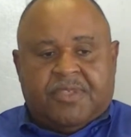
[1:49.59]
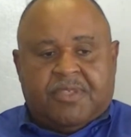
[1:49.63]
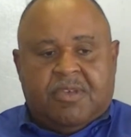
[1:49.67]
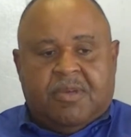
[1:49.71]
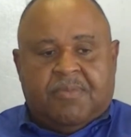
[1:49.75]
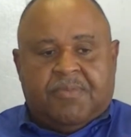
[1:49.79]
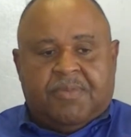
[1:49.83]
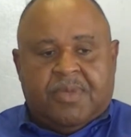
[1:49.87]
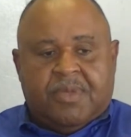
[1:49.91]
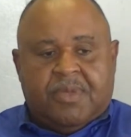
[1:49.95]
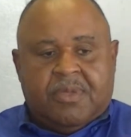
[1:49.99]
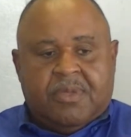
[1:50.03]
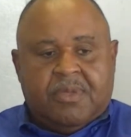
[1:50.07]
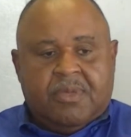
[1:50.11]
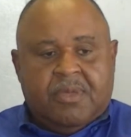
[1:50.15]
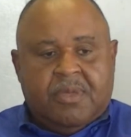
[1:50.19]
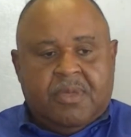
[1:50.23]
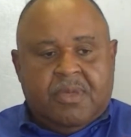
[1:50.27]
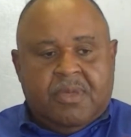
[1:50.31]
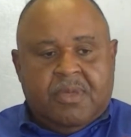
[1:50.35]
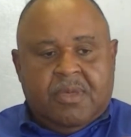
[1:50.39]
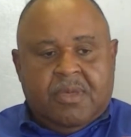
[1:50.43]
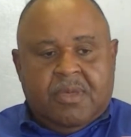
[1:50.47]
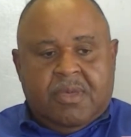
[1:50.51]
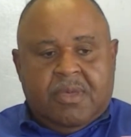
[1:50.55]
something
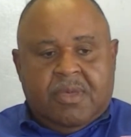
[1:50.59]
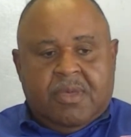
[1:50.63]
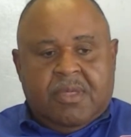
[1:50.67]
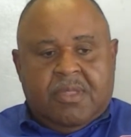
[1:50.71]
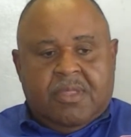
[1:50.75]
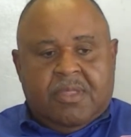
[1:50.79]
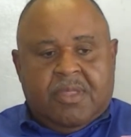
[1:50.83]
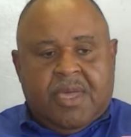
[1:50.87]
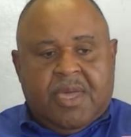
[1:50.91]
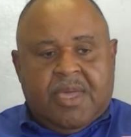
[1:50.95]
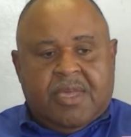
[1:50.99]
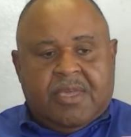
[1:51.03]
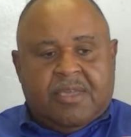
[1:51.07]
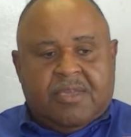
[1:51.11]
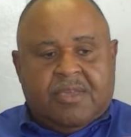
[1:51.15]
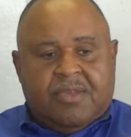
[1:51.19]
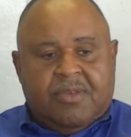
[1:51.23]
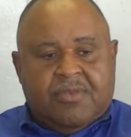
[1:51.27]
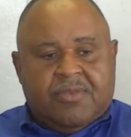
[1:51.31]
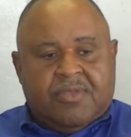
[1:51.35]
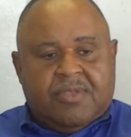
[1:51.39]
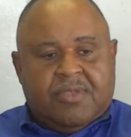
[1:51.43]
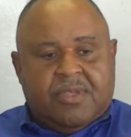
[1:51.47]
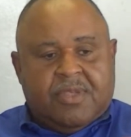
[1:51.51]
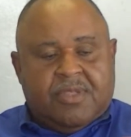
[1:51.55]
that
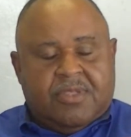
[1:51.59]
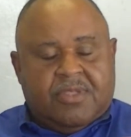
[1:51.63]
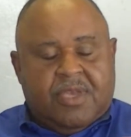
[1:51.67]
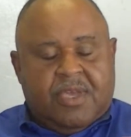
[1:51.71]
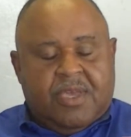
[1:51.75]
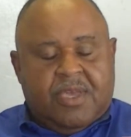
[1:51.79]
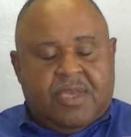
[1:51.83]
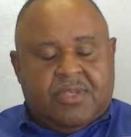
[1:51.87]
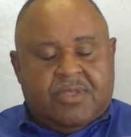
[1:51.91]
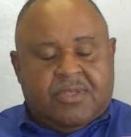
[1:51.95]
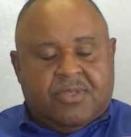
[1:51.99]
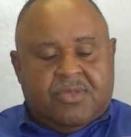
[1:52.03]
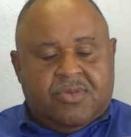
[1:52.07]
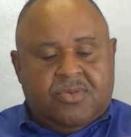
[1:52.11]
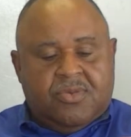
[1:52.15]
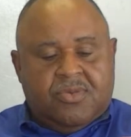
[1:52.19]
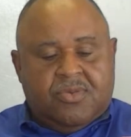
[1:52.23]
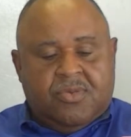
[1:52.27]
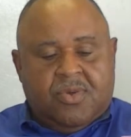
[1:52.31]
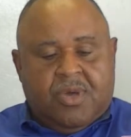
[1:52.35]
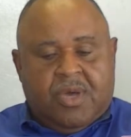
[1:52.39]
gives us a chance to